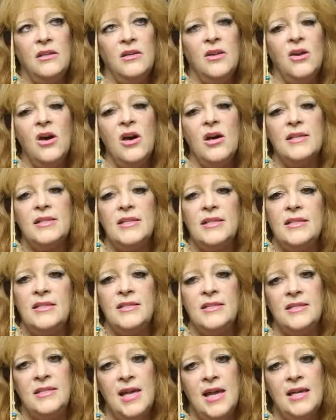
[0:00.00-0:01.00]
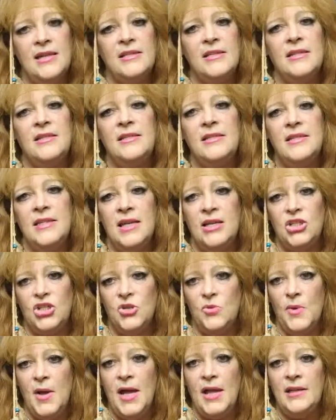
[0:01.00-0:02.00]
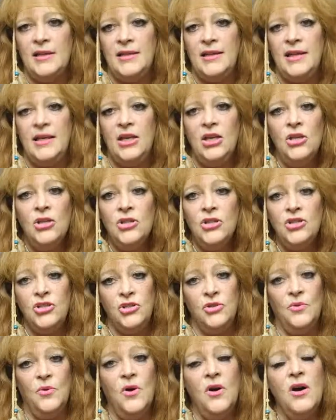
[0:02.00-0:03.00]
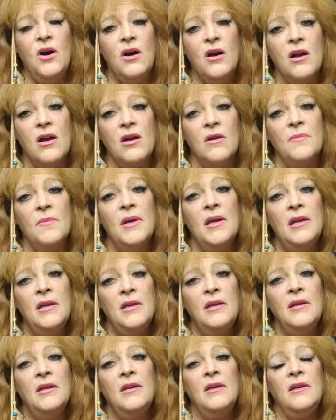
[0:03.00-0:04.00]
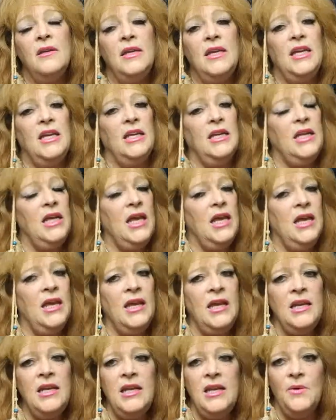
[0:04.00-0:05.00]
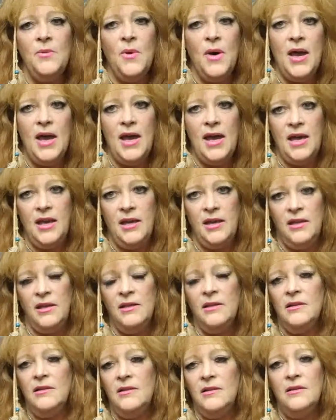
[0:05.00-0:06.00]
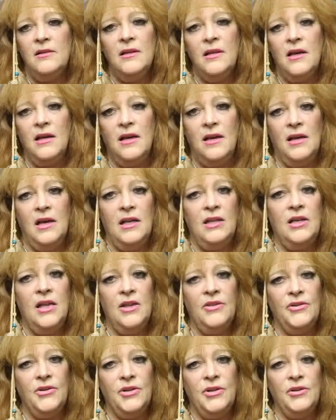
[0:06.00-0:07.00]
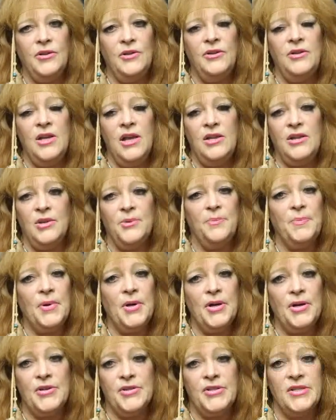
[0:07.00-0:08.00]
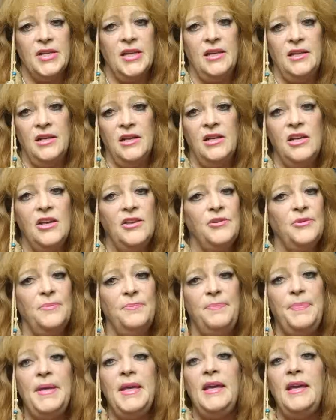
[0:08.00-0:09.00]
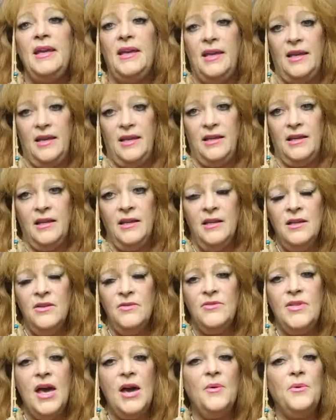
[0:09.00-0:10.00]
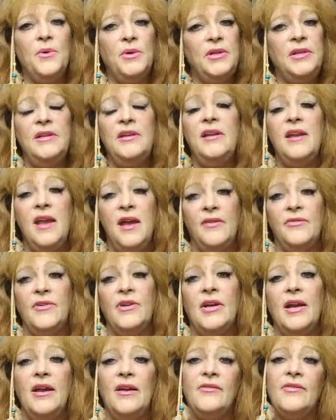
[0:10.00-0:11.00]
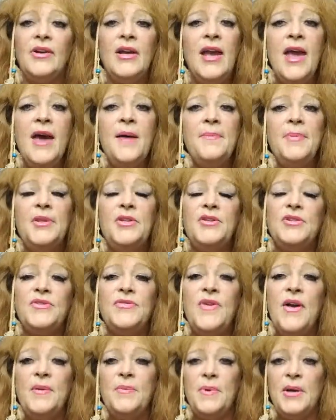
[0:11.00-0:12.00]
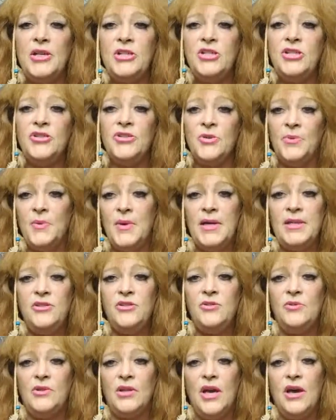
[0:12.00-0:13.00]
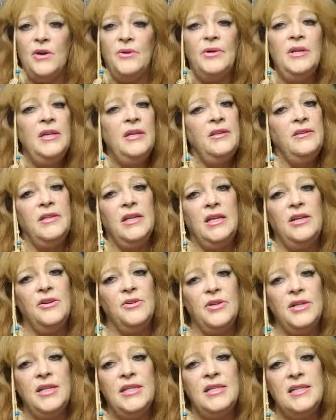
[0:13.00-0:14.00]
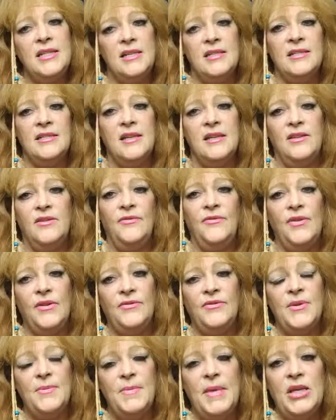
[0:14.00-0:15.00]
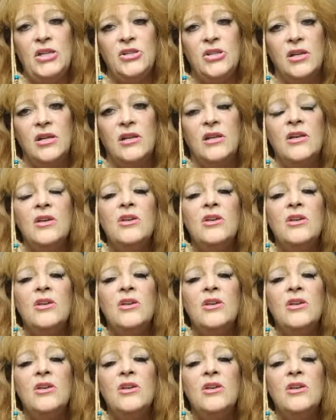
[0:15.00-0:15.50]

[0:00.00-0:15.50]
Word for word: causes sex and sexuality to harm in any way uh, another another person, another being, that would never ever happen. Those vibrations are way too low. They don't exist in the fifth dimension.